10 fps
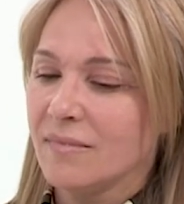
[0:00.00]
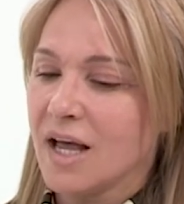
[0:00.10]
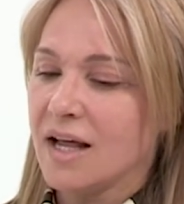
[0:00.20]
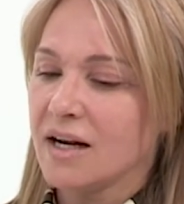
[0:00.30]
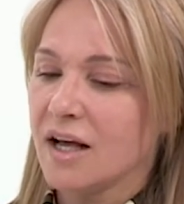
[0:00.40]

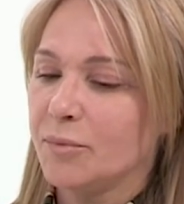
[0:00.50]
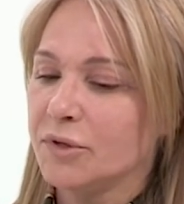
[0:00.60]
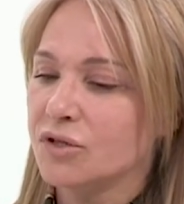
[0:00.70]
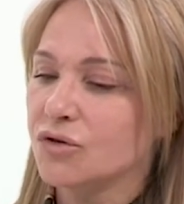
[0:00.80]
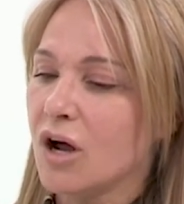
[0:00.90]
add a couple
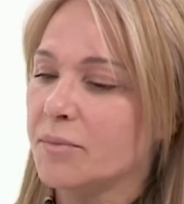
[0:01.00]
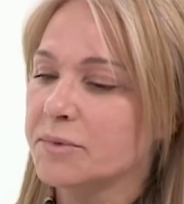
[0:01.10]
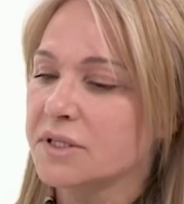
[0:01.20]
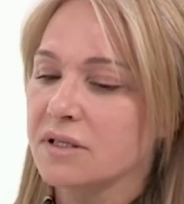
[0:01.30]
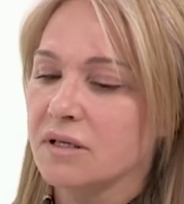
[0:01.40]
of
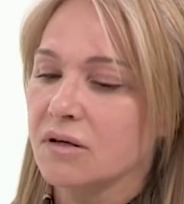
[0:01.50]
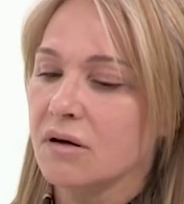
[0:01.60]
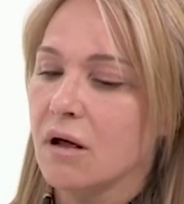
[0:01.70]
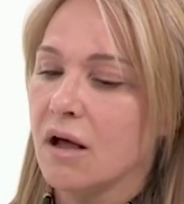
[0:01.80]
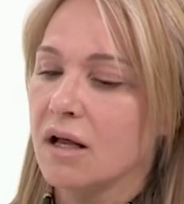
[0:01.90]
drops,
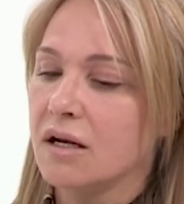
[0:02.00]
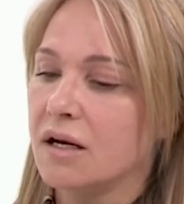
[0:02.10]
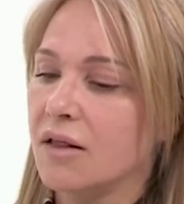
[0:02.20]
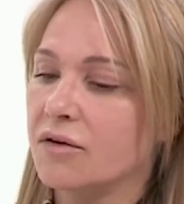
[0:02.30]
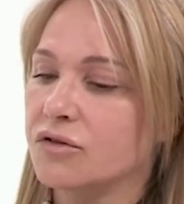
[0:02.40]
get
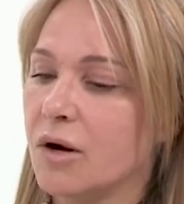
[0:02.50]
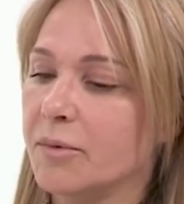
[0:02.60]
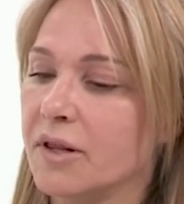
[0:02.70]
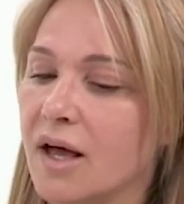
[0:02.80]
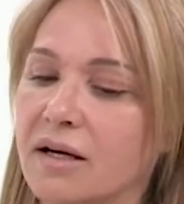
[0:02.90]
another drop
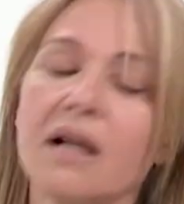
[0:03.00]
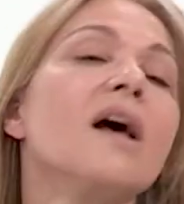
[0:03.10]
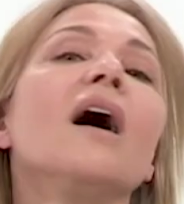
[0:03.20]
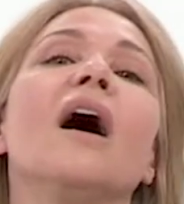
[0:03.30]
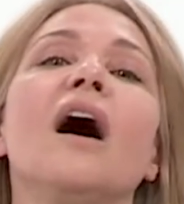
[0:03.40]
of that,
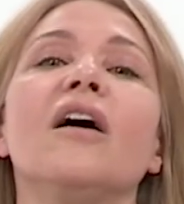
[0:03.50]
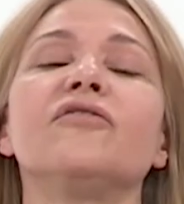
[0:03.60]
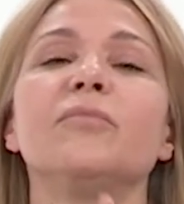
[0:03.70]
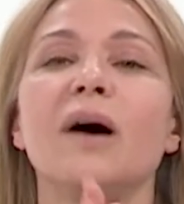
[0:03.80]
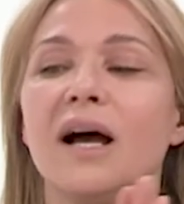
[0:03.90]

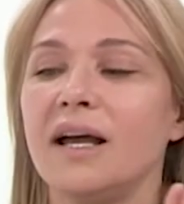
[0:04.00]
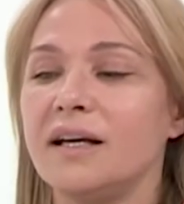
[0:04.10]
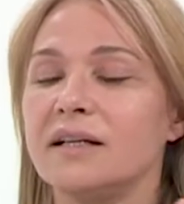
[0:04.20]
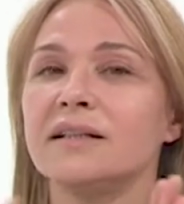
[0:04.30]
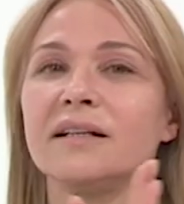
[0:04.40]
of my
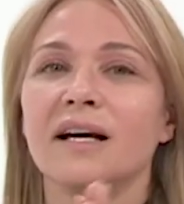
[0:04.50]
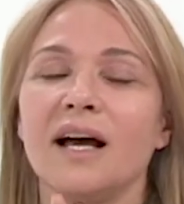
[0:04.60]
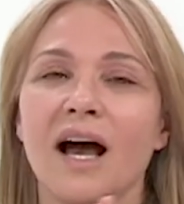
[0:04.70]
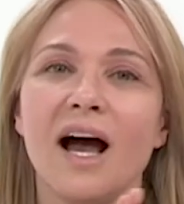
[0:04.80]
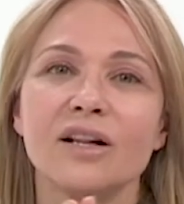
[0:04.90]

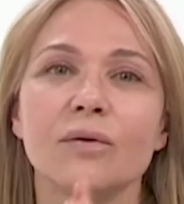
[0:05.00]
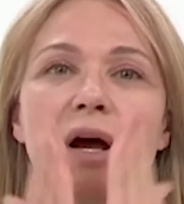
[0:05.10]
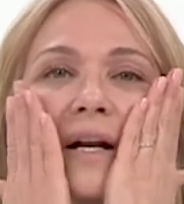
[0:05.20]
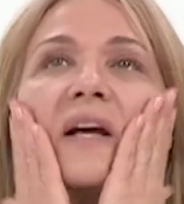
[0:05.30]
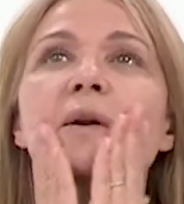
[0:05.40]

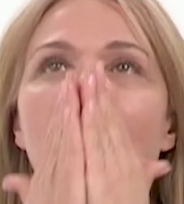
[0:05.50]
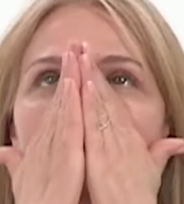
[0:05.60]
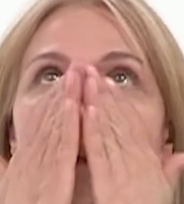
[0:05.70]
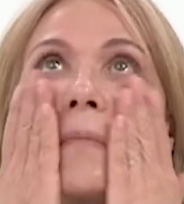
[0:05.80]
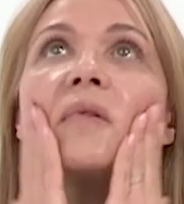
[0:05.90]
hyaluronate.
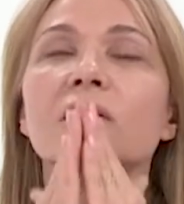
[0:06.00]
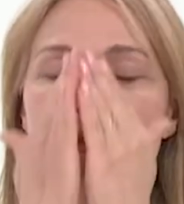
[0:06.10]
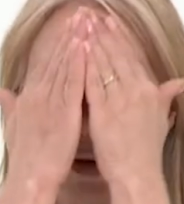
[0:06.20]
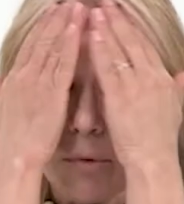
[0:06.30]
There's my